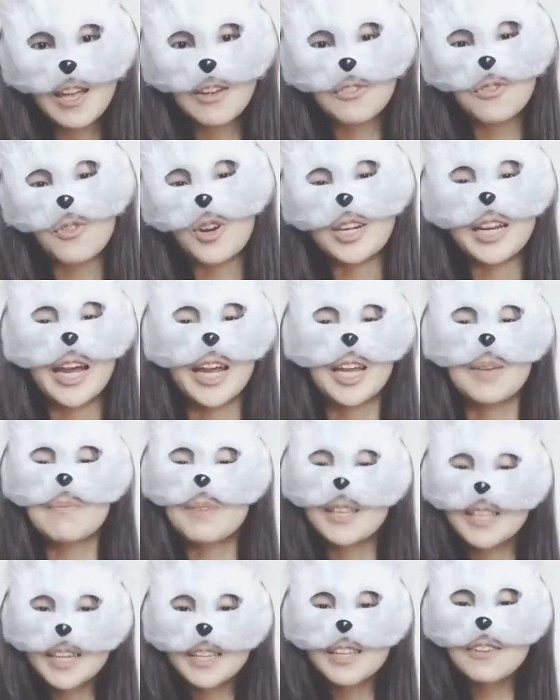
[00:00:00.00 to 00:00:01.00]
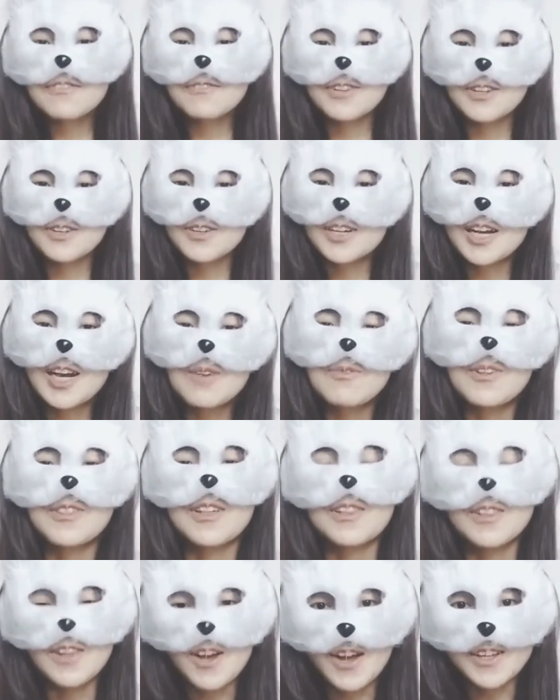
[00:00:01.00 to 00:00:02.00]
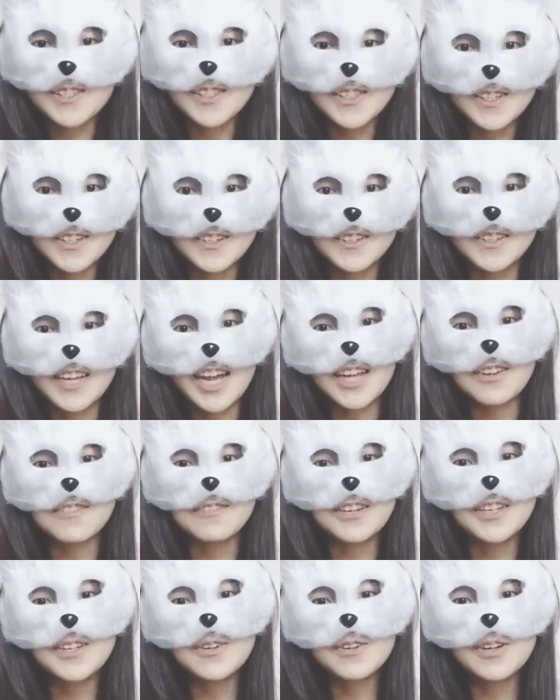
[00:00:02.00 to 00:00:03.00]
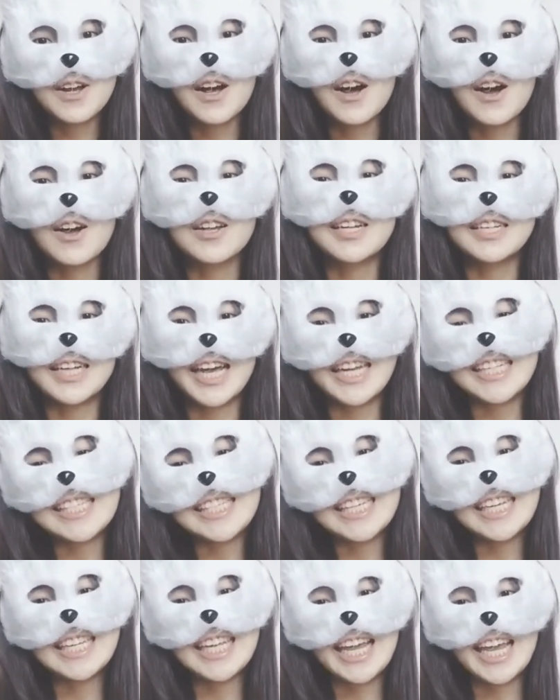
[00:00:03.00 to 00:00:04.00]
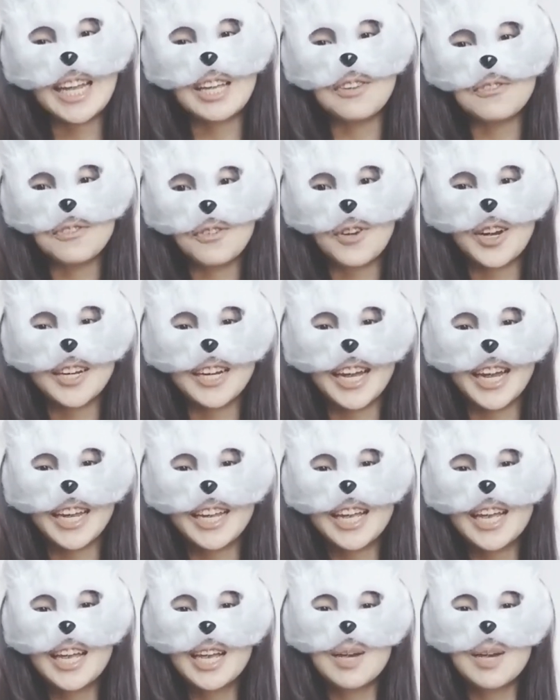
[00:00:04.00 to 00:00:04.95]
Fortnite immediately followed up with a lawsuit and a video called Eighty-Fortnite,